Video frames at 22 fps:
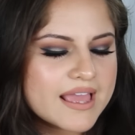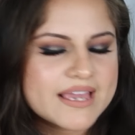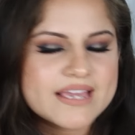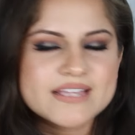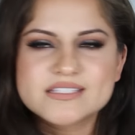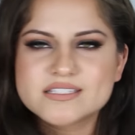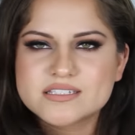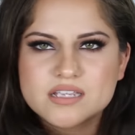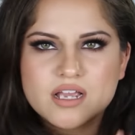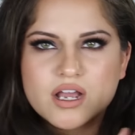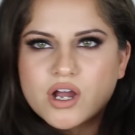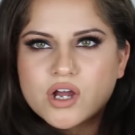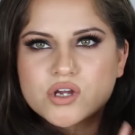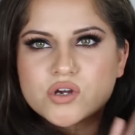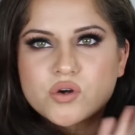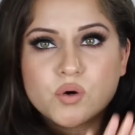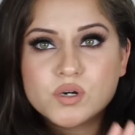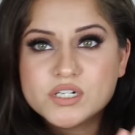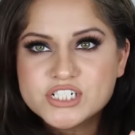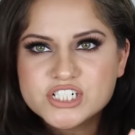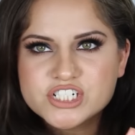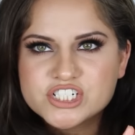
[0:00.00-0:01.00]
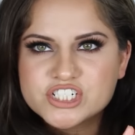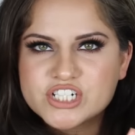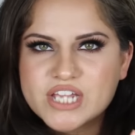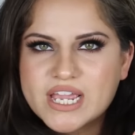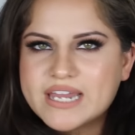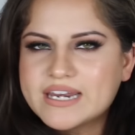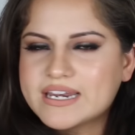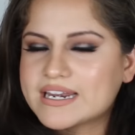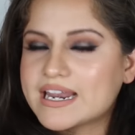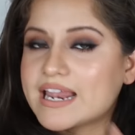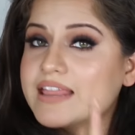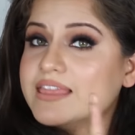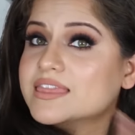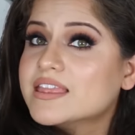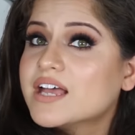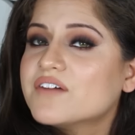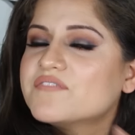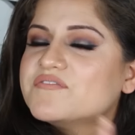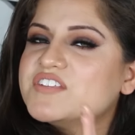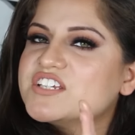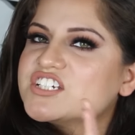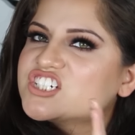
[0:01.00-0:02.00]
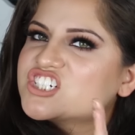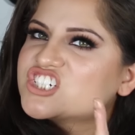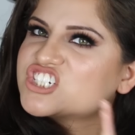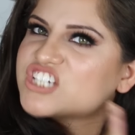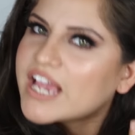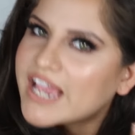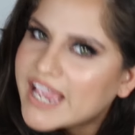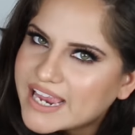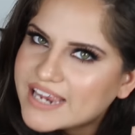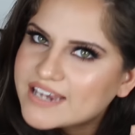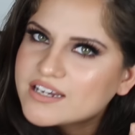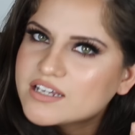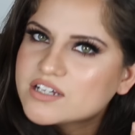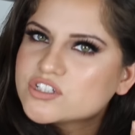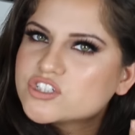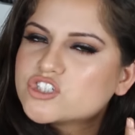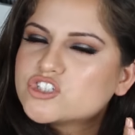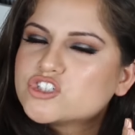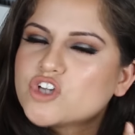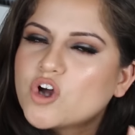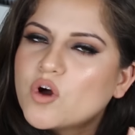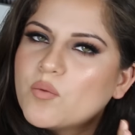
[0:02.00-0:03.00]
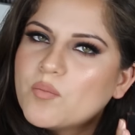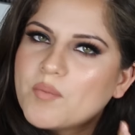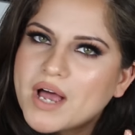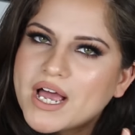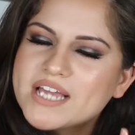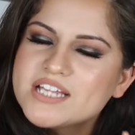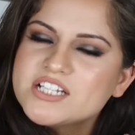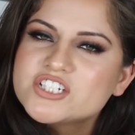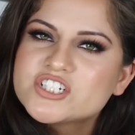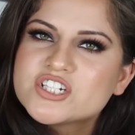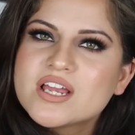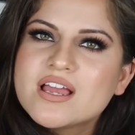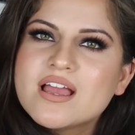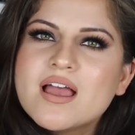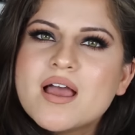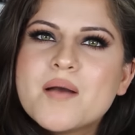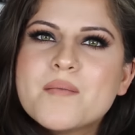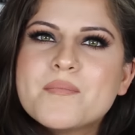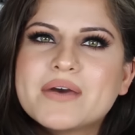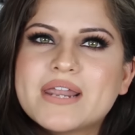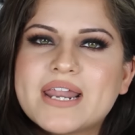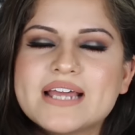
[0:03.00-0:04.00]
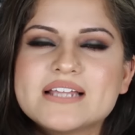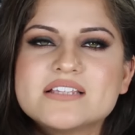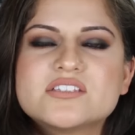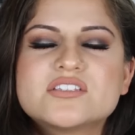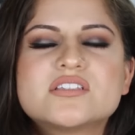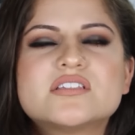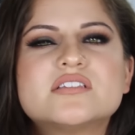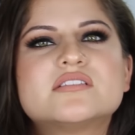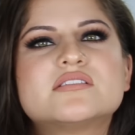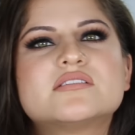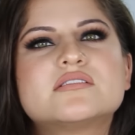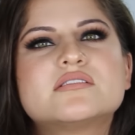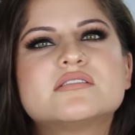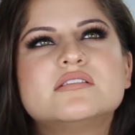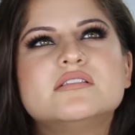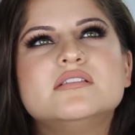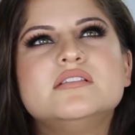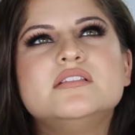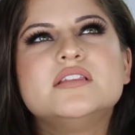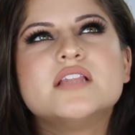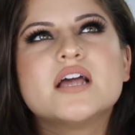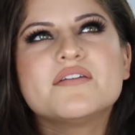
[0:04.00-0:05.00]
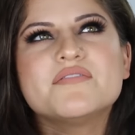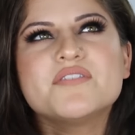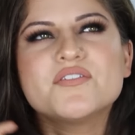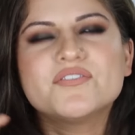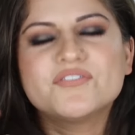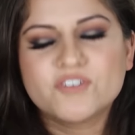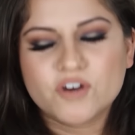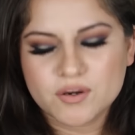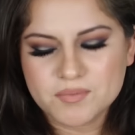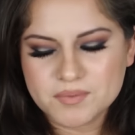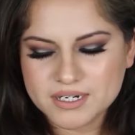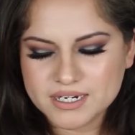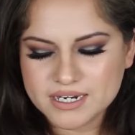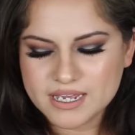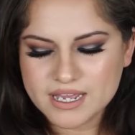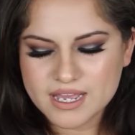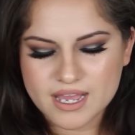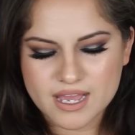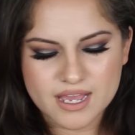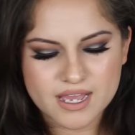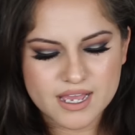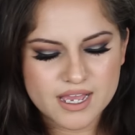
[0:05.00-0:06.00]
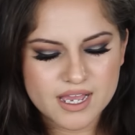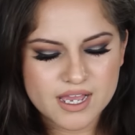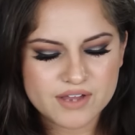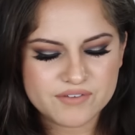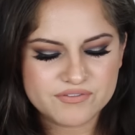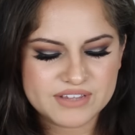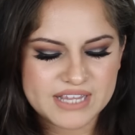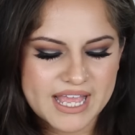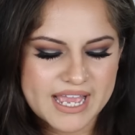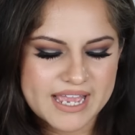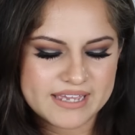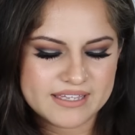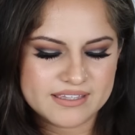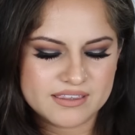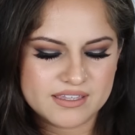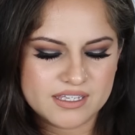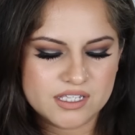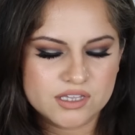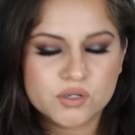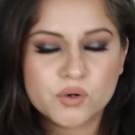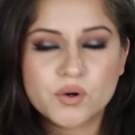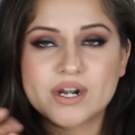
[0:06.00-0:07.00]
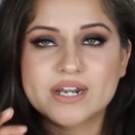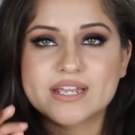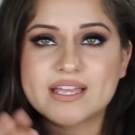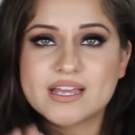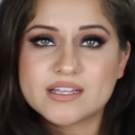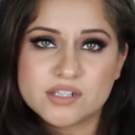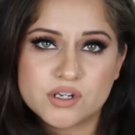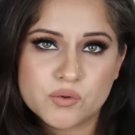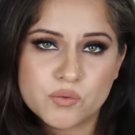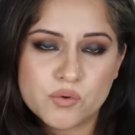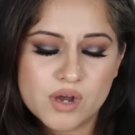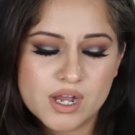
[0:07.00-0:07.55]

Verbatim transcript: It's a gorgeous shade and I love the shade so much, but I love the formula of like the Laura Geller